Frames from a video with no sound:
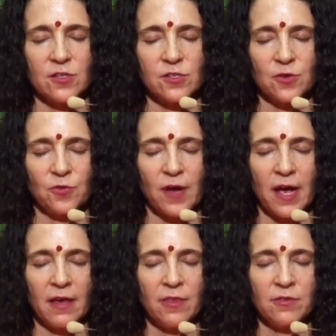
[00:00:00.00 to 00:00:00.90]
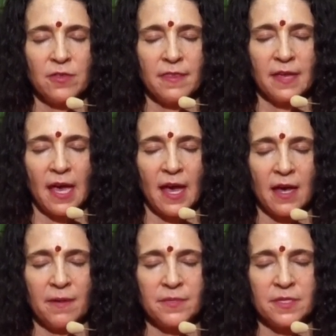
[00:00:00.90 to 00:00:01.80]
So rather than the
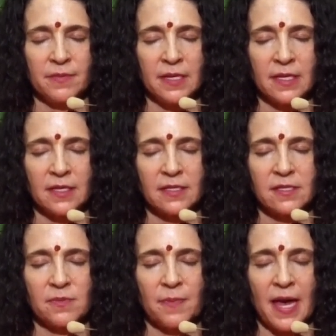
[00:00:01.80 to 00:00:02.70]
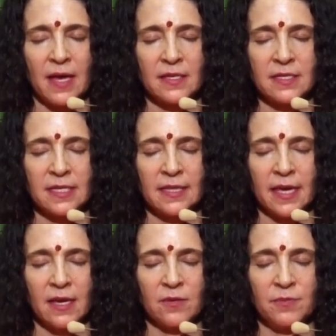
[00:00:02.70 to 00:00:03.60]
abdomen expanding
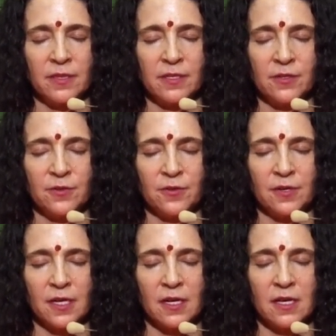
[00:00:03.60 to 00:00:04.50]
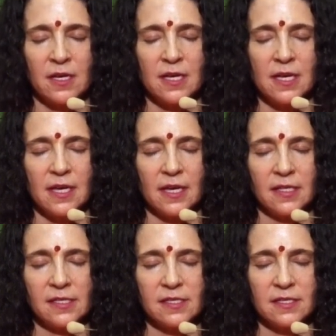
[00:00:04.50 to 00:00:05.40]
like a balloon,
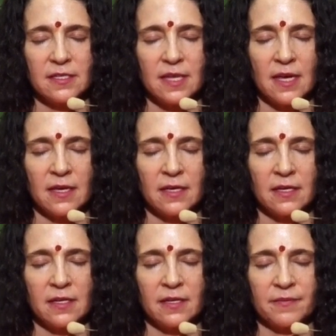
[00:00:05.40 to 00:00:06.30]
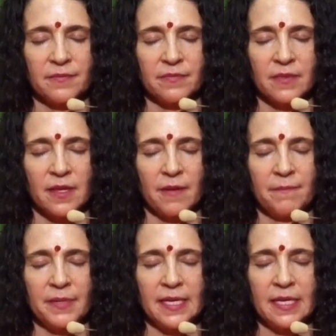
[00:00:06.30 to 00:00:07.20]
instead
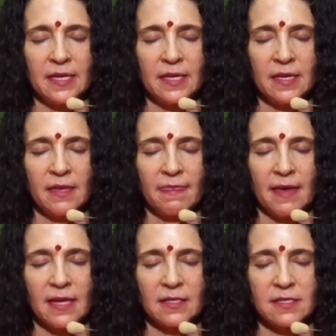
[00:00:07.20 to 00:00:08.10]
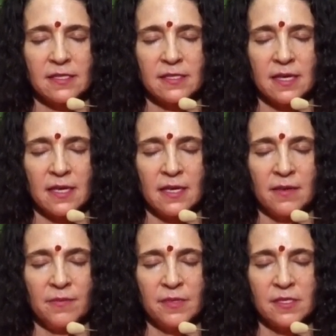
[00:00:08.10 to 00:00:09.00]
beginning in that
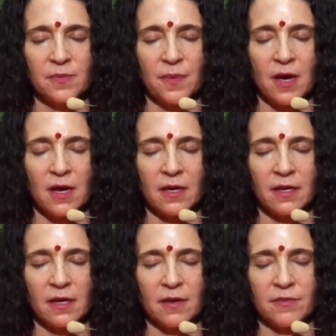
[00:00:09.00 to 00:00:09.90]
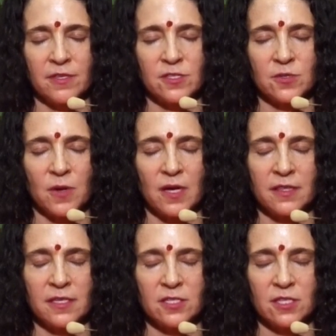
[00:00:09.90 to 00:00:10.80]
same spot of the
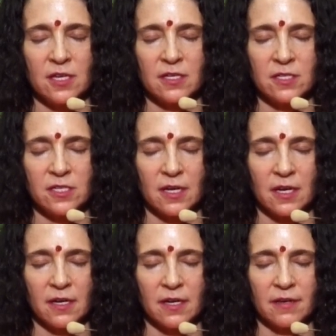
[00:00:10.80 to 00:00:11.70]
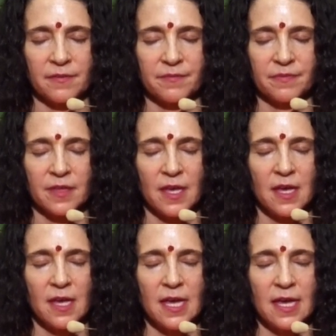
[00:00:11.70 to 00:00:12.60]
Swadhisthana chakra,
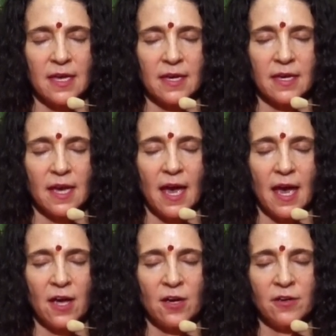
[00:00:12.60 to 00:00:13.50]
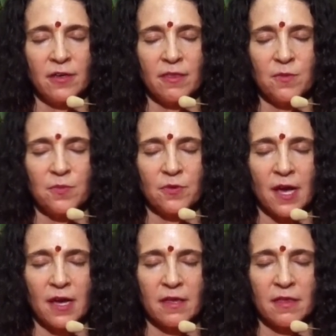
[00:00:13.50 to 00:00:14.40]
carry the
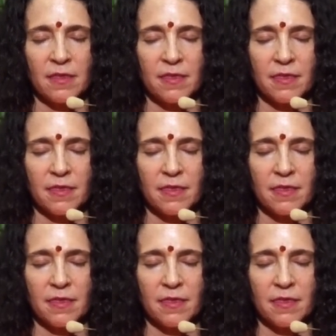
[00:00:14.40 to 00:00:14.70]
breath